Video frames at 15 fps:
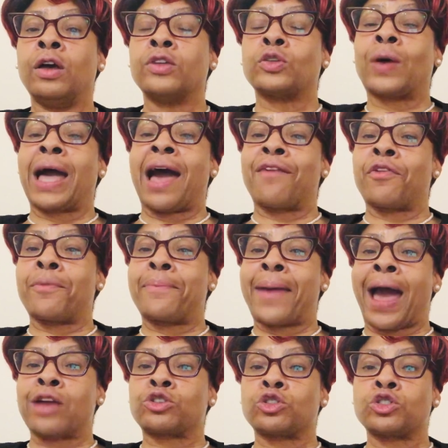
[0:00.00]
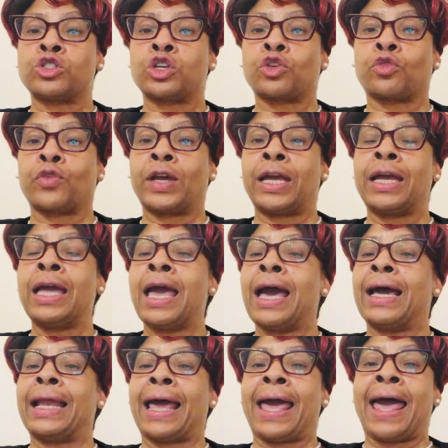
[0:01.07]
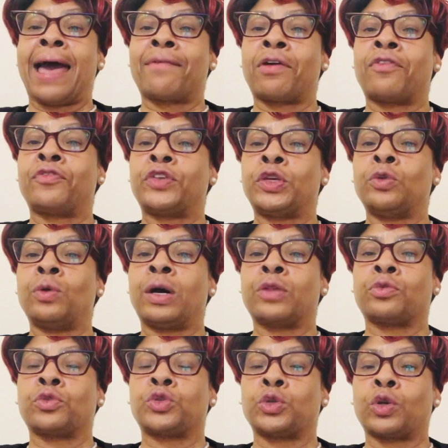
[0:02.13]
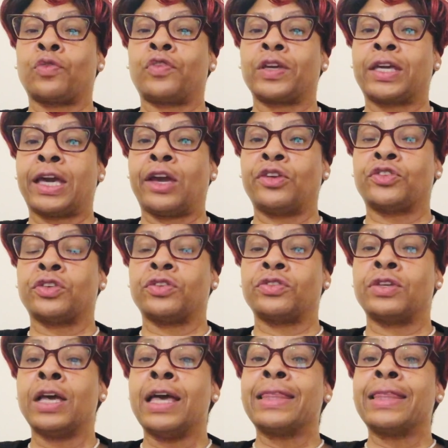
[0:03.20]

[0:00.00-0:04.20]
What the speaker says: So I have a bachelor's degree and I have a few other certifications